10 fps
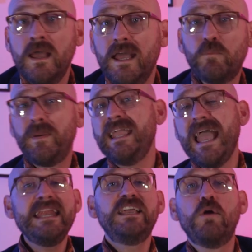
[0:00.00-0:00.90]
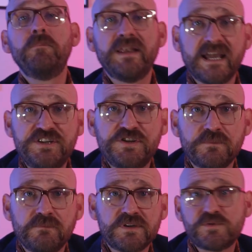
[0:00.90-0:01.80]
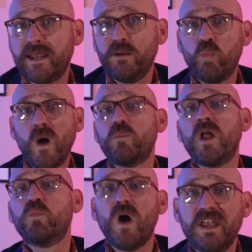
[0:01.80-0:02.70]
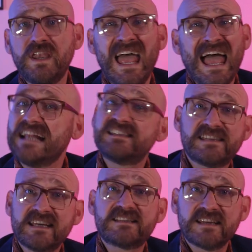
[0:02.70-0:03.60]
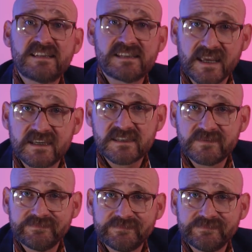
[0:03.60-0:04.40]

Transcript: It'll be any combination between 111 and 666.